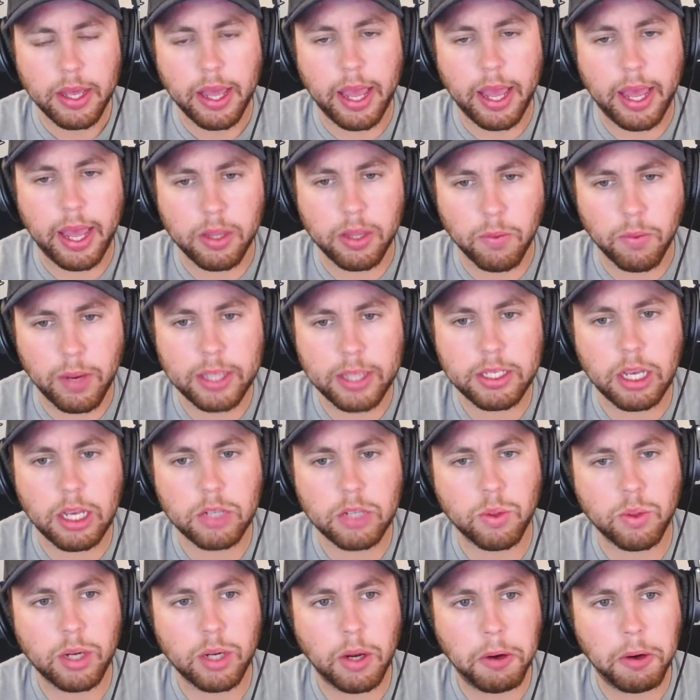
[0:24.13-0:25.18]
and the Red
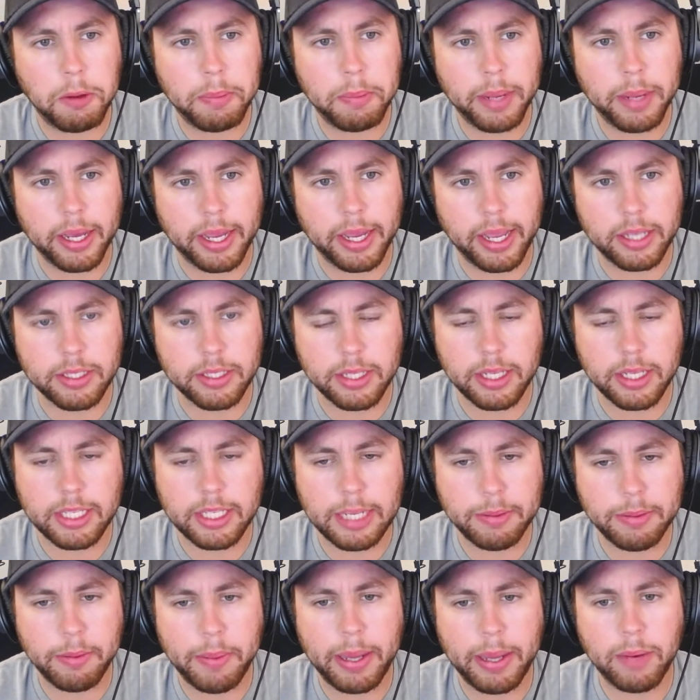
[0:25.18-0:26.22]
Sox will go up against the
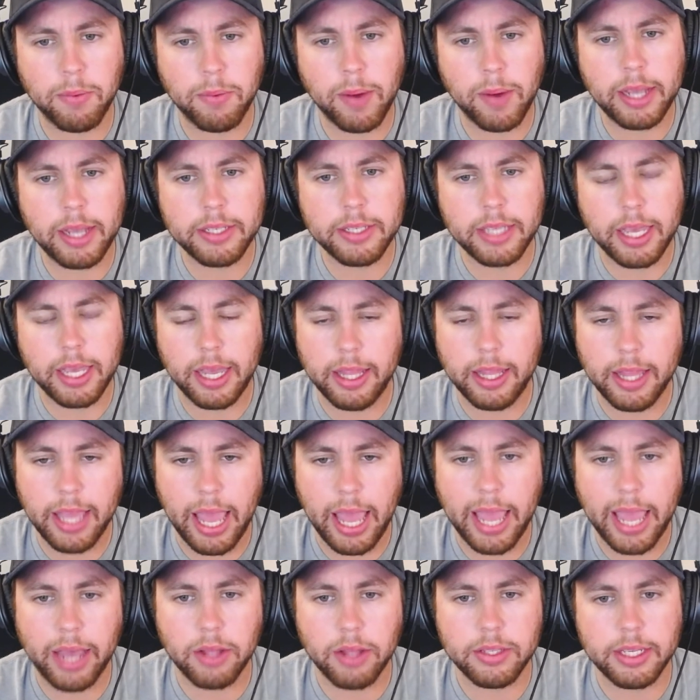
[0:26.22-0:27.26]
Tampa Bay Rays in the
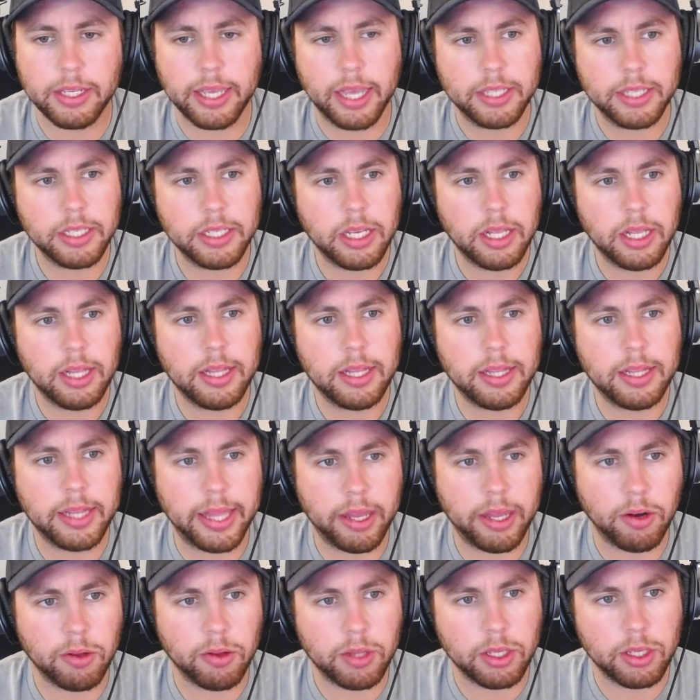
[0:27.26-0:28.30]
ALDS
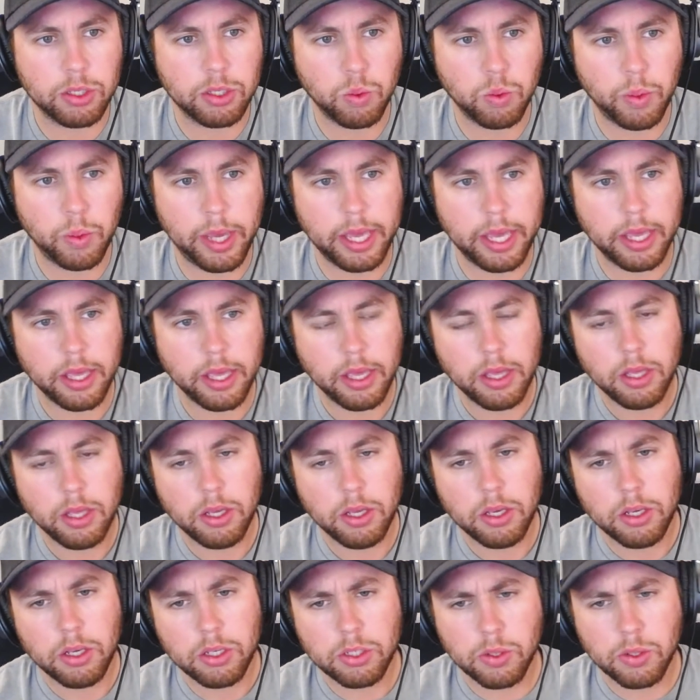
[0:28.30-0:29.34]
later this week.
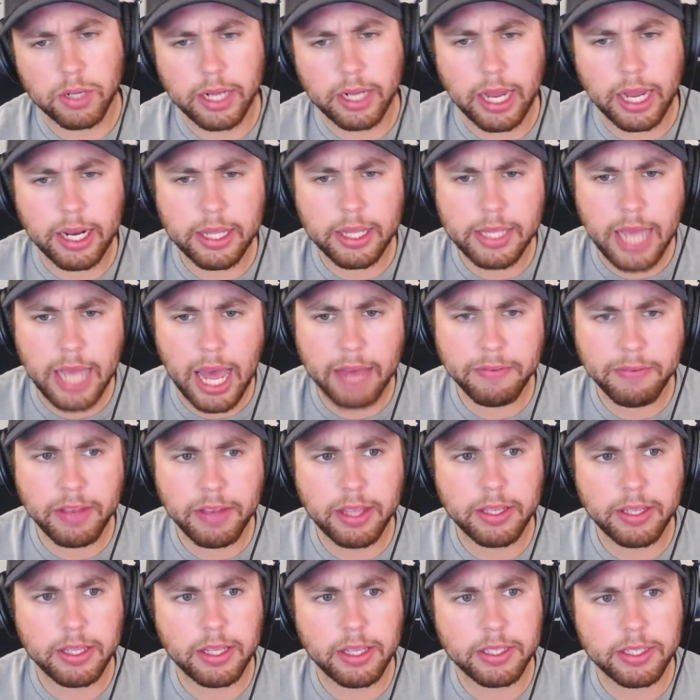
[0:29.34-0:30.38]
So to kind of dive
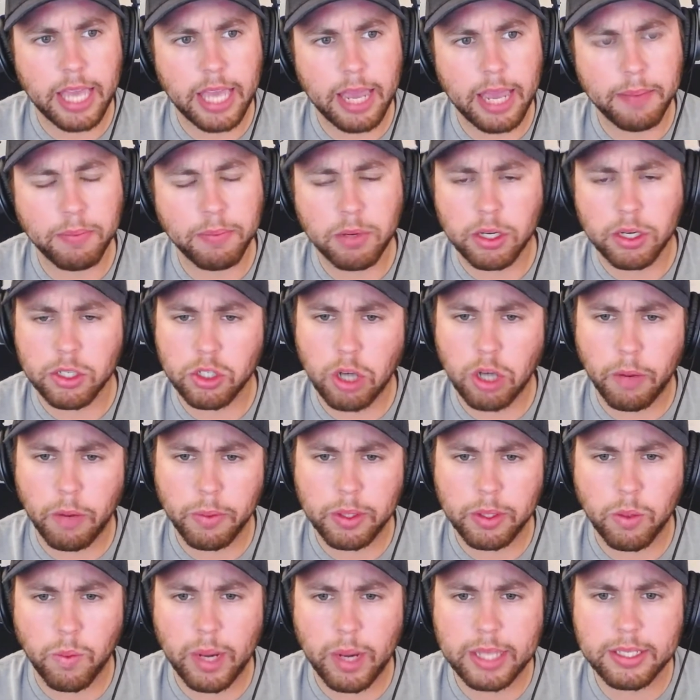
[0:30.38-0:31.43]
into this game, I'm going to start
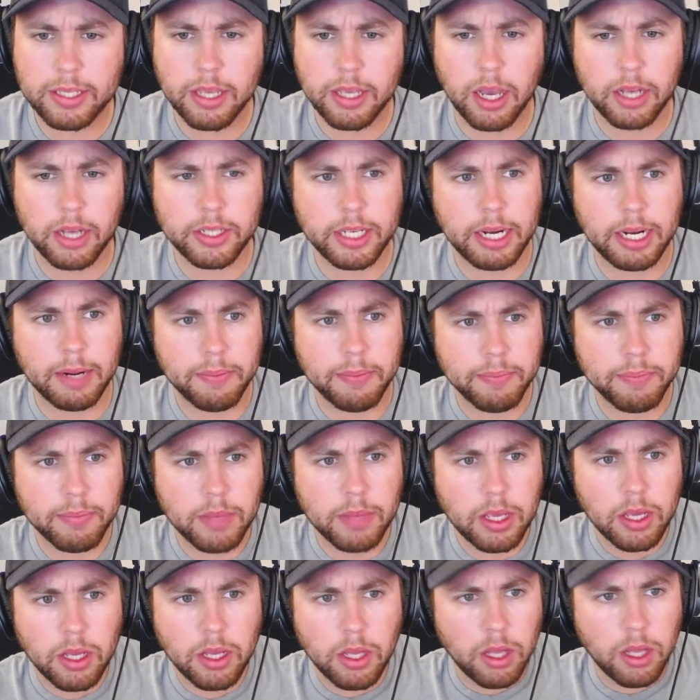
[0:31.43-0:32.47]
with the Red Sox here.
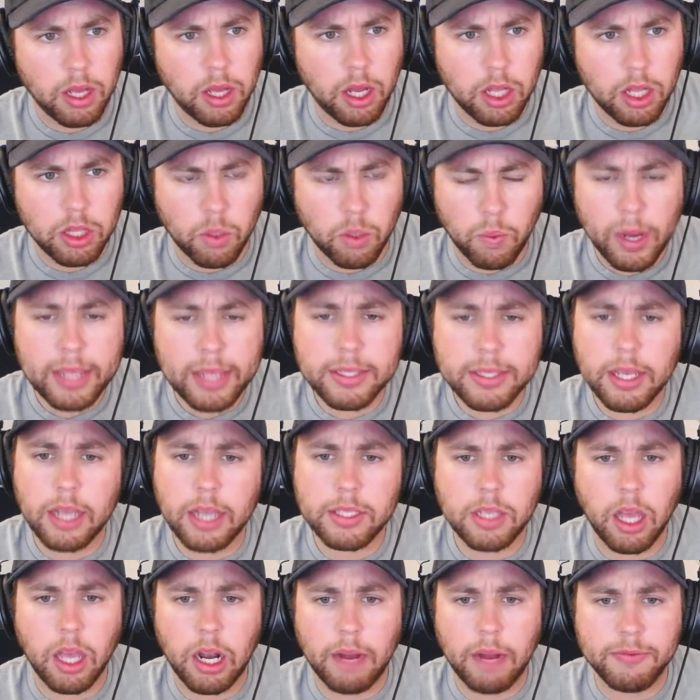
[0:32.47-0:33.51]
The Red
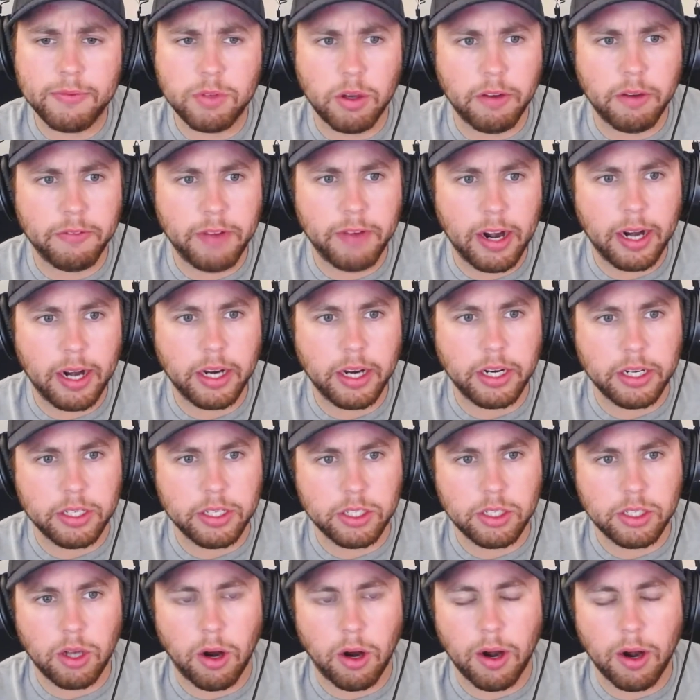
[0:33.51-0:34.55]
Sox got off to a very good
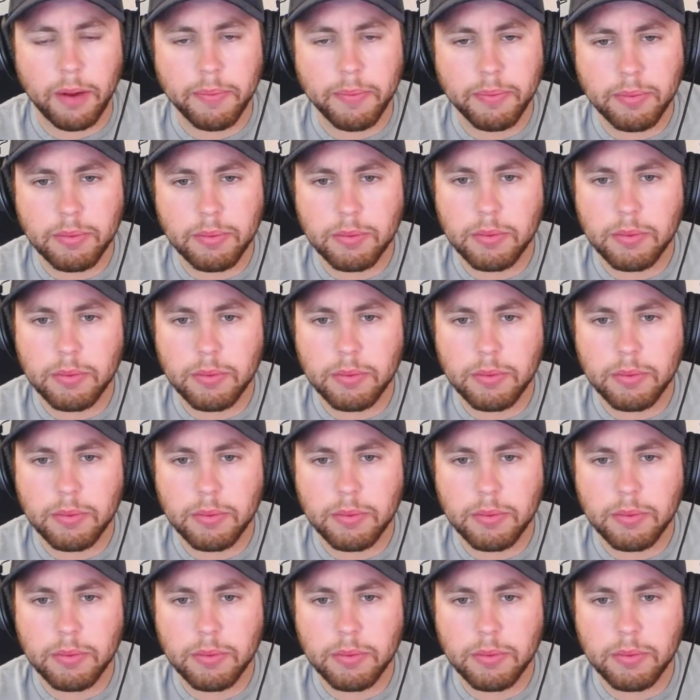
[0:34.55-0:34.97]
start